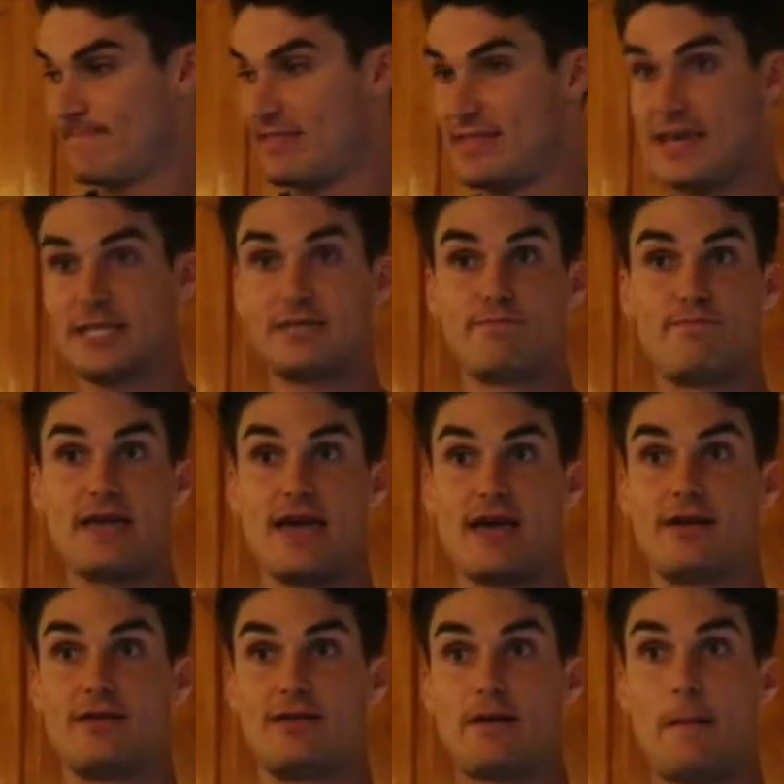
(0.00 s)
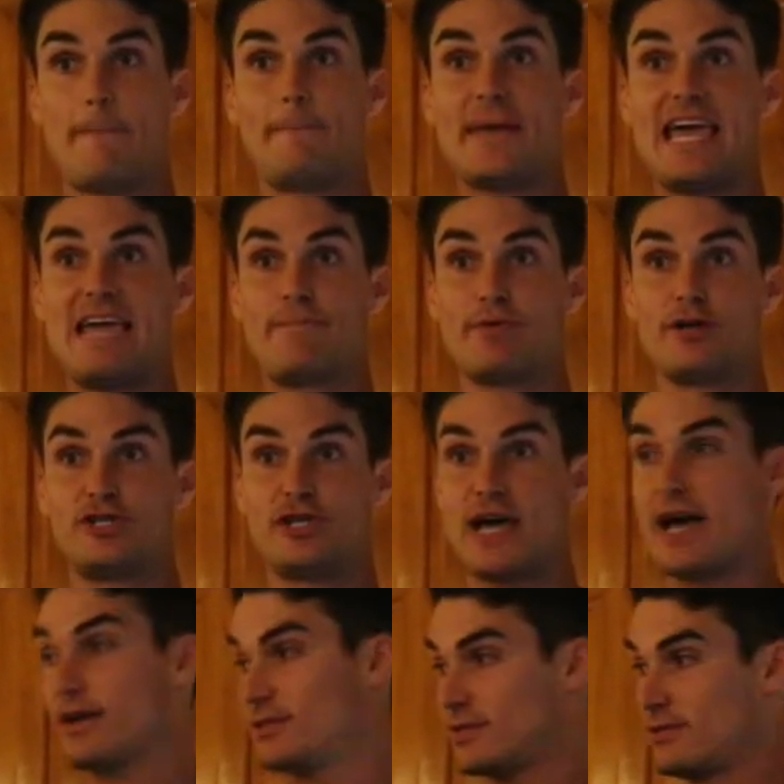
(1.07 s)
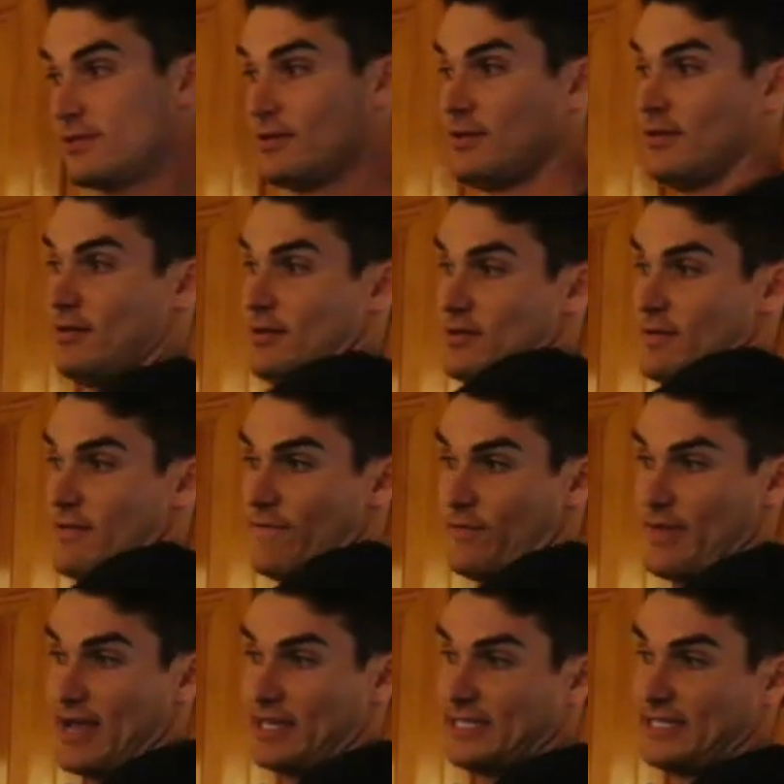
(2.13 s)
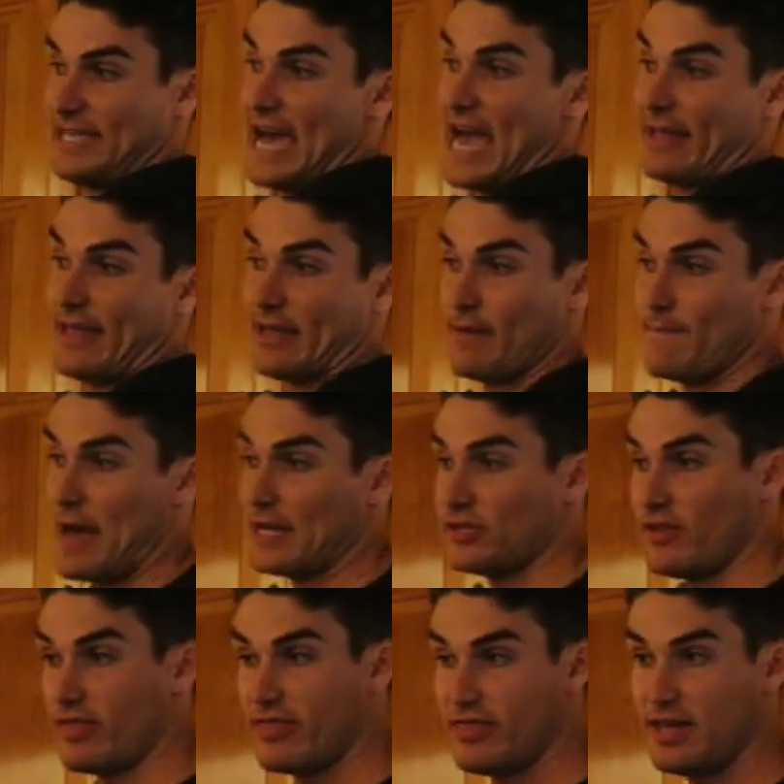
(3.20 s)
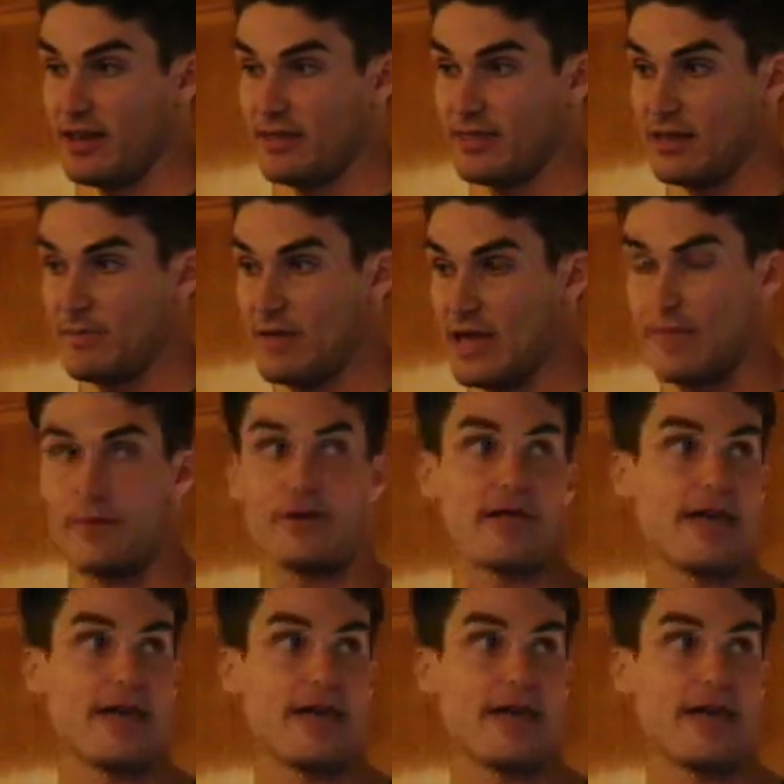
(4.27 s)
this big. Paper checks from like stack. Like imagine thin paper.